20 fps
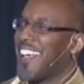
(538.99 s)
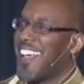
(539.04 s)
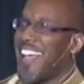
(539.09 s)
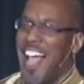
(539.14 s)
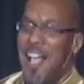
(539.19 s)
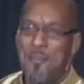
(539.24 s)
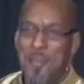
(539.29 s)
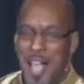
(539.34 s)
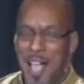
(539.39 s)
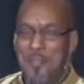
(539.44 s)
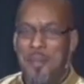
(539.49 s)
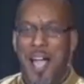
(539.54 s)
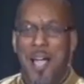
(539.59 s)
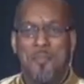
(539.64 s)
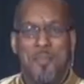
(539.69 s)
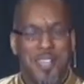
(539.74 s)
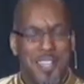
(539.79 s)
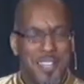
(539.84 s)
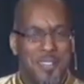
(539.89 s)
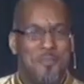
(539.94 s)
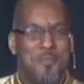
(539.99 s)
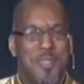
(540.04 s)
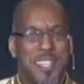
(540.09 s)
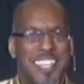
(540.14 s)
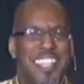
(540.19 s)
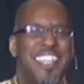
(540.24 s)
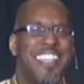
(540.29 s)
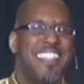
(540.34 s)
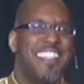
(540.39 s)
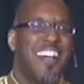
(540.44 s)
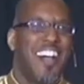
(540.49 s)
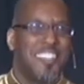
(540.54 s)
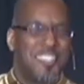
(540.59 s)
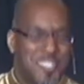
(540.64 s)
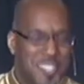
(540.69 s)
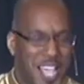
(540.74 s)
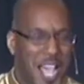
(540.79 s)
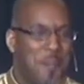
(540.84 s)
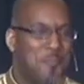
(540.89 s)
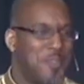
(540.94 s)
I'm, I'm, I'm going to be on
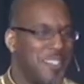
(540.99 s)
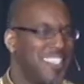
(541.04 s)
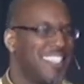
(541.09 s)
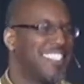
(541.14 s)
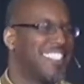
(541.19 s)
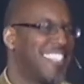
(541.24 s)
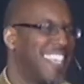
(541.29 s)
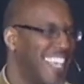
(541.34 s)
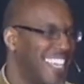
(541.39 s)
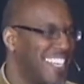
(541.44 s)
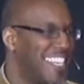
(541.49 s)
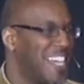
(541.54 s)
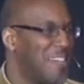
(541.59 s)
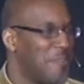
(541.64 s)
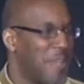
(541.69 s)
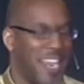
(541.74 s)
top of this kingdom